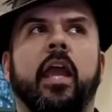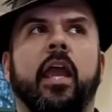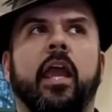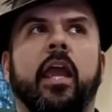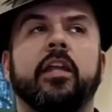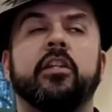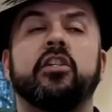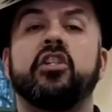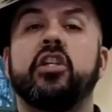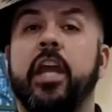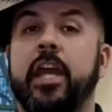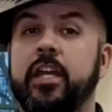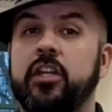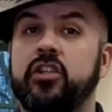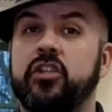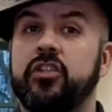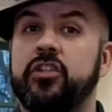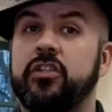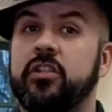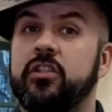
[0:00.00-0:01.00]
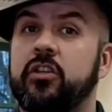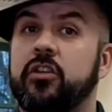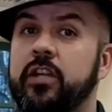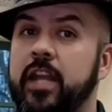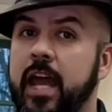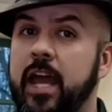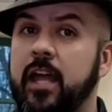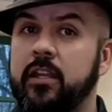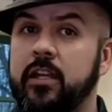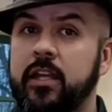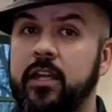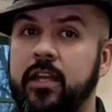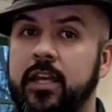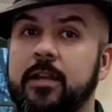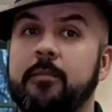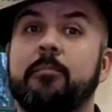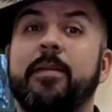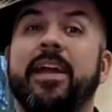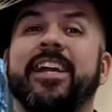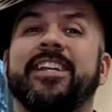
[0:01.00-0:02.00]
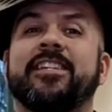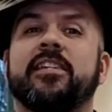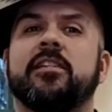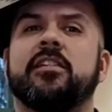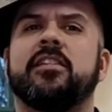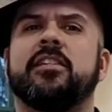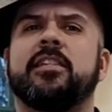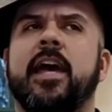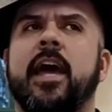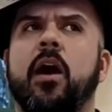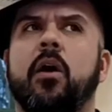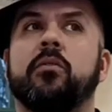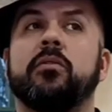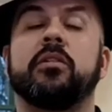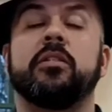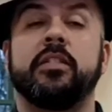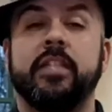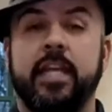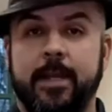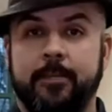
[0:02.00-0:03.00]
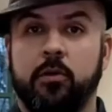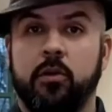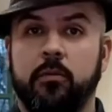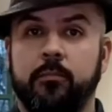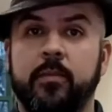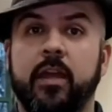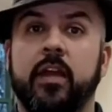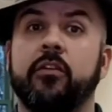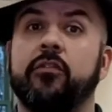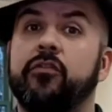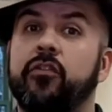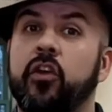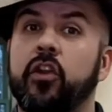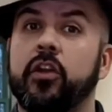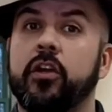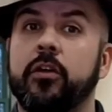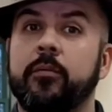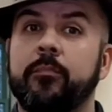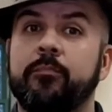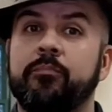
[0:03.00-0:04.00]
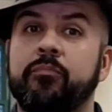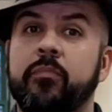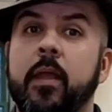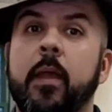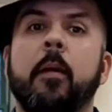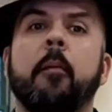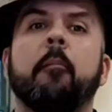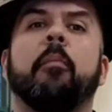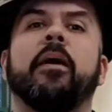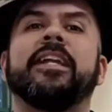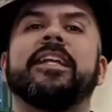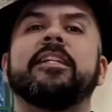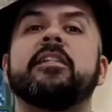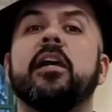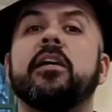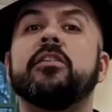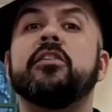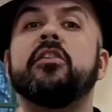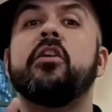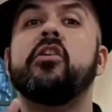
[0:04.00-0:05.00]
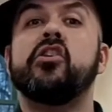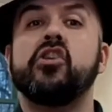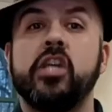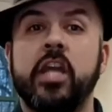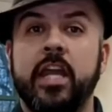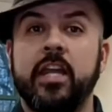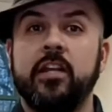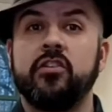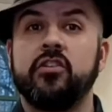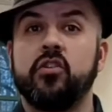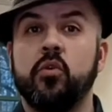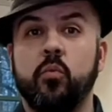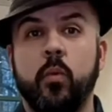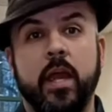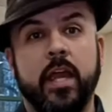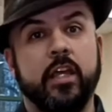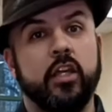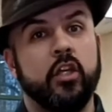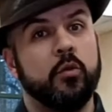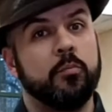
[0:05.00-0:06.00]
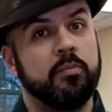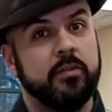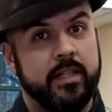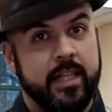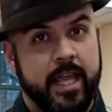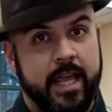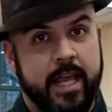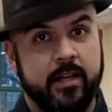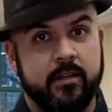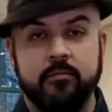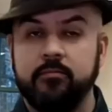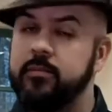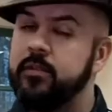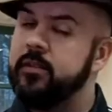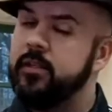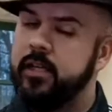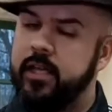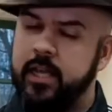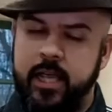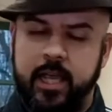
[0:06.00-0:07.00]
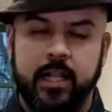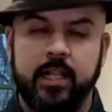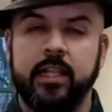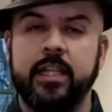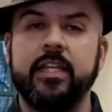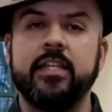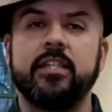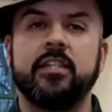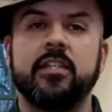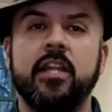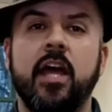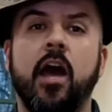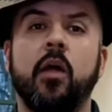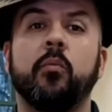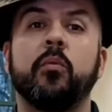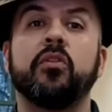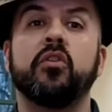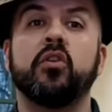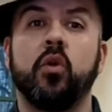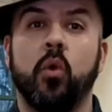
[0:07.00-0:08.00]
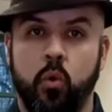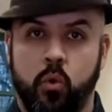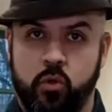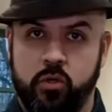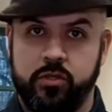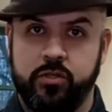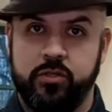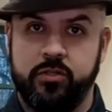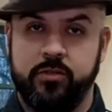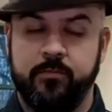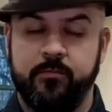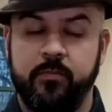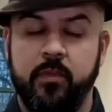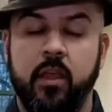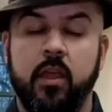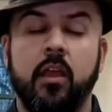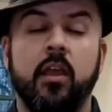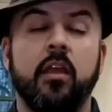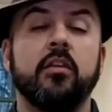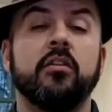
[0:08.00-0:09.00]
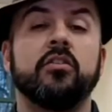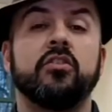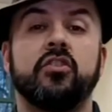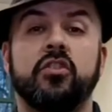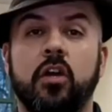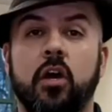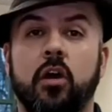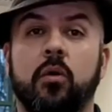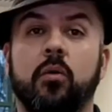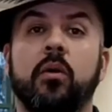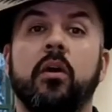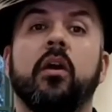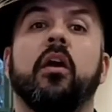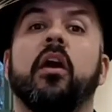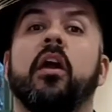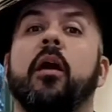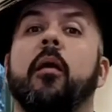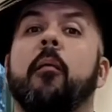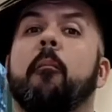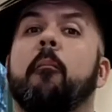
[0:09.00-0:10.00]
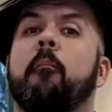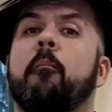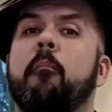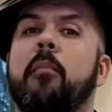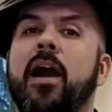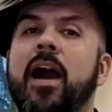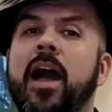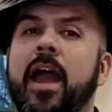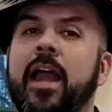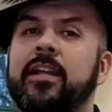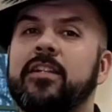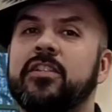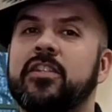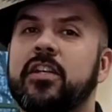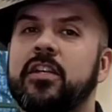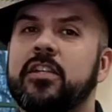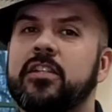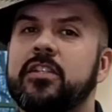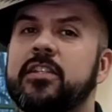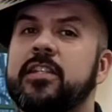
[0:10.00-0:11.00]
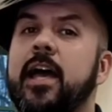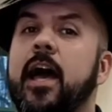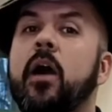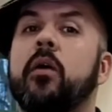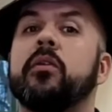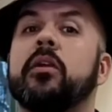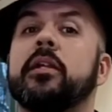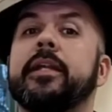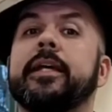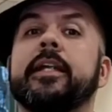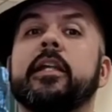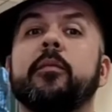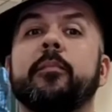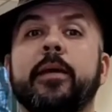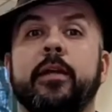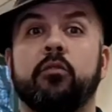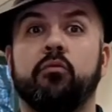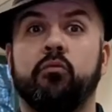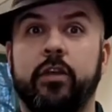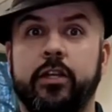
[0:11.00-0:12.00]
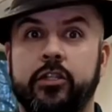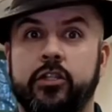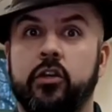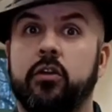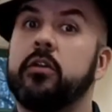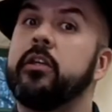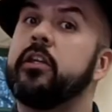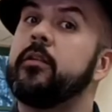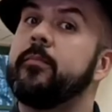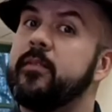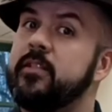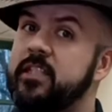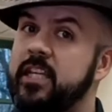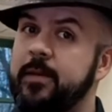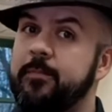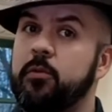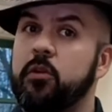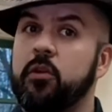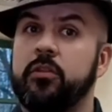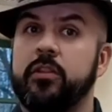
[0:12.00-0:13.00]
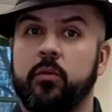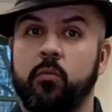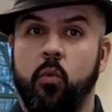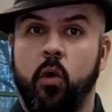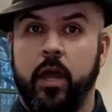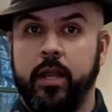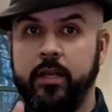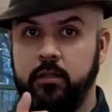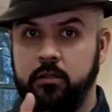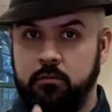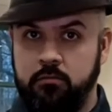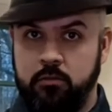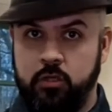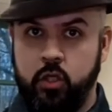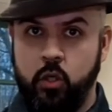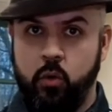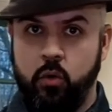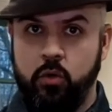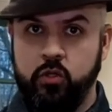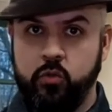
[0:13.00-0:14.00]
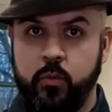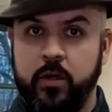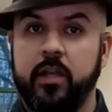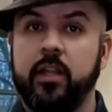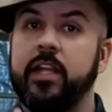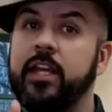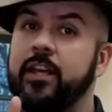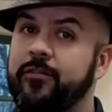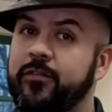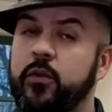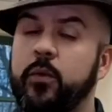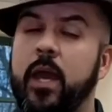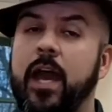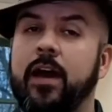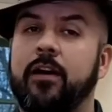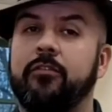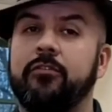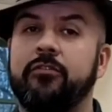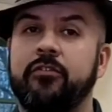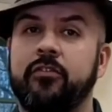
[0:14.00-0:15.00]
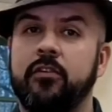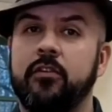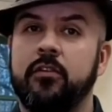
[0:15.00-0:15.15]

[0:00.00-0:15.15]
It changes the tonality, it makes it sound deeper and fuller, but it doesn't change the way you play it, at least not with chords. So, mine's going to sound a little bit richer, a little bit deeper than what yours will if you have